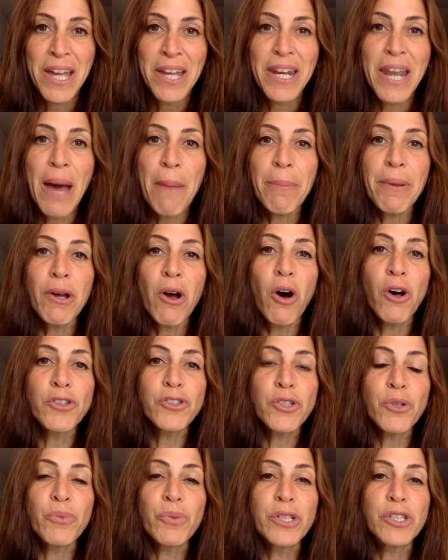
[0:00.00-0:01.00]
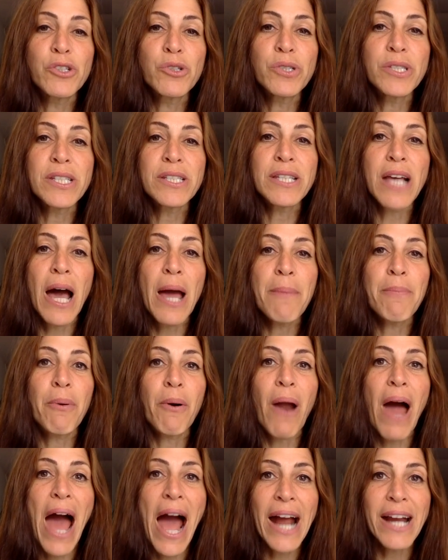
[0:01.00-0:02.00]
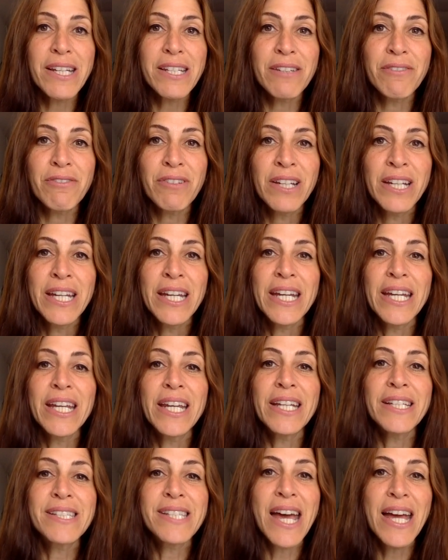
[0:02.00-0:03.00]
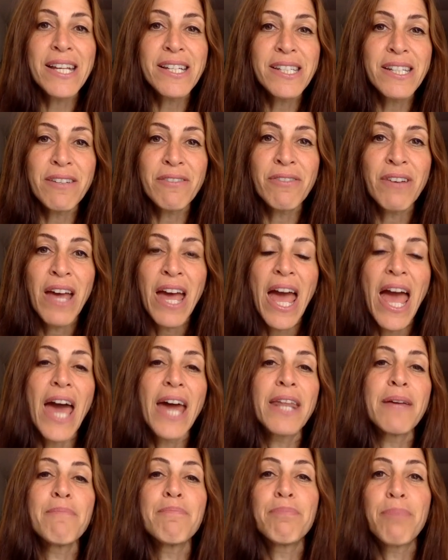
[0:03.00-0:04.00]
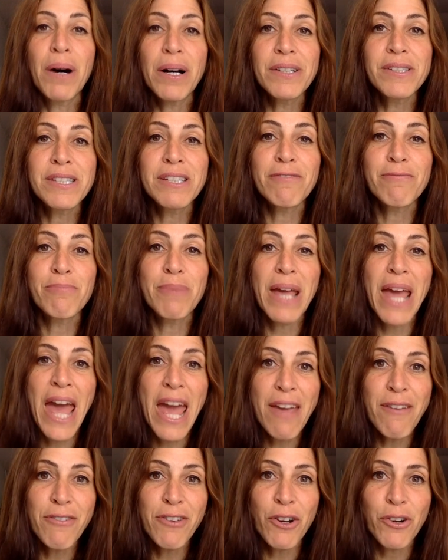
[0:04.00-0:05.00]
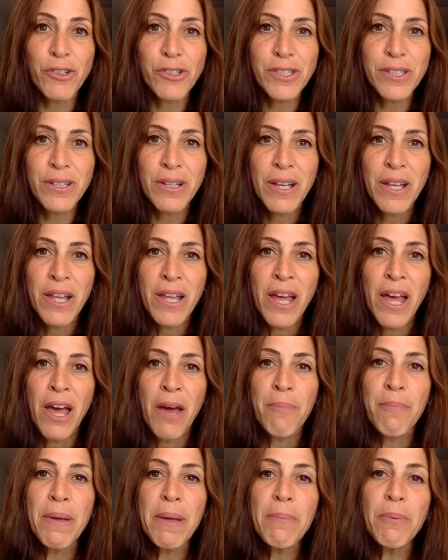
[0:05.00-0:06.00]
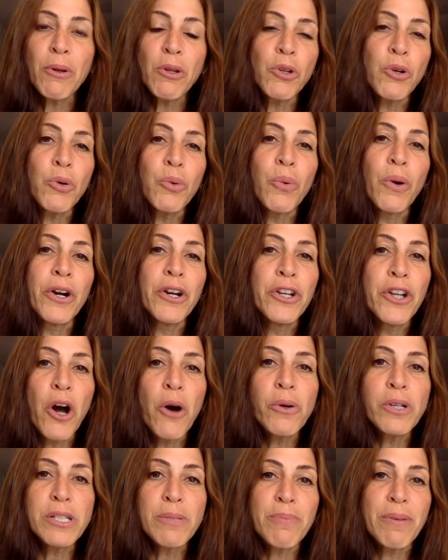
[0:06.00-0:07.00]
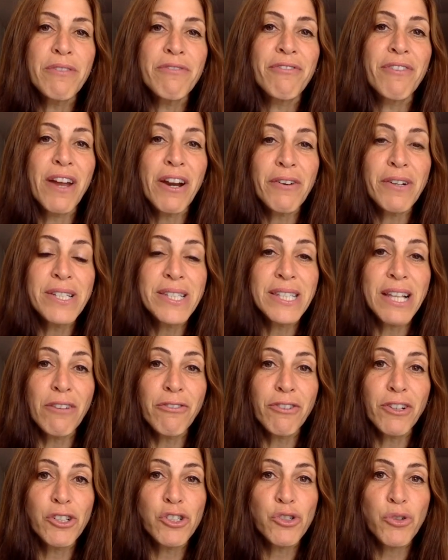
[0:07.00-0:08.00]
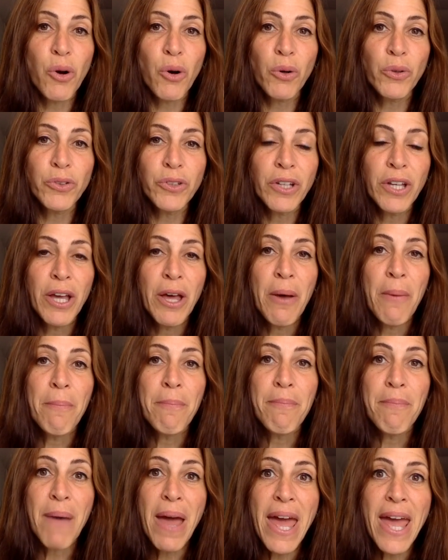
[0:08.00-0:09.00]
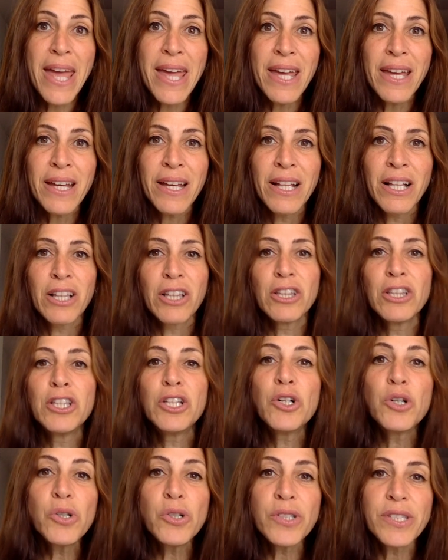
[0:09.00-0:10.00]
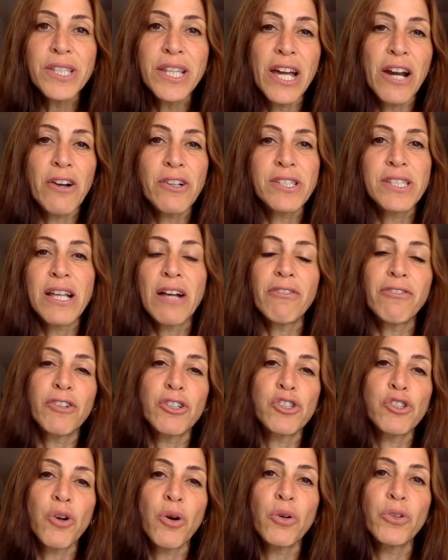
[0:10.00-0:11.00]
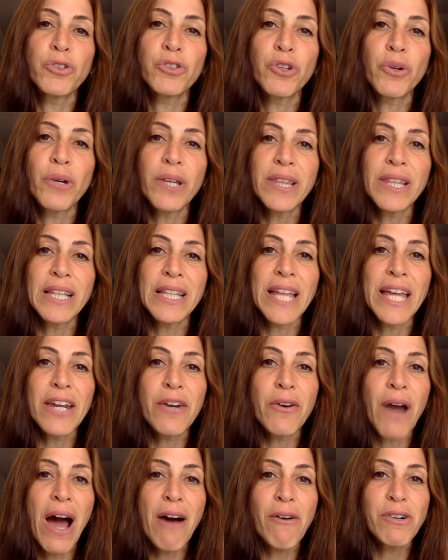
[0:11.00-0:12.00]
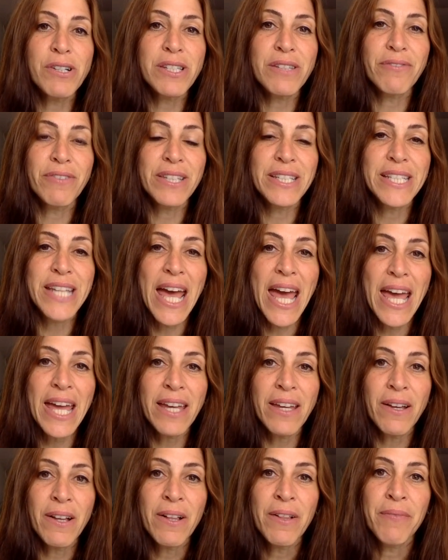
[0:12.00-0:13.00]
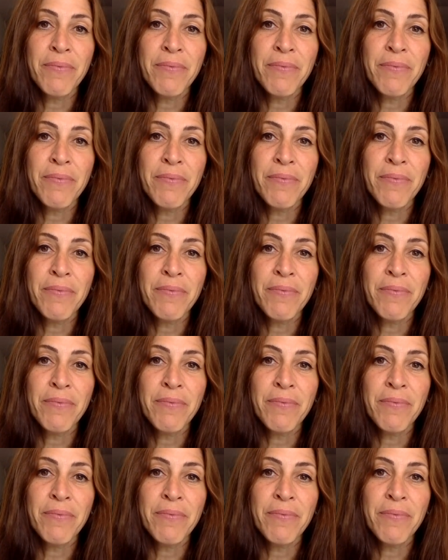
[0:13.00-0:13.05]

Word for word: Napping also reduces hyperactive, inattentive, and impulsive behaviors. People who were known to be very self-controlled may lose their self-control during the later hours of the day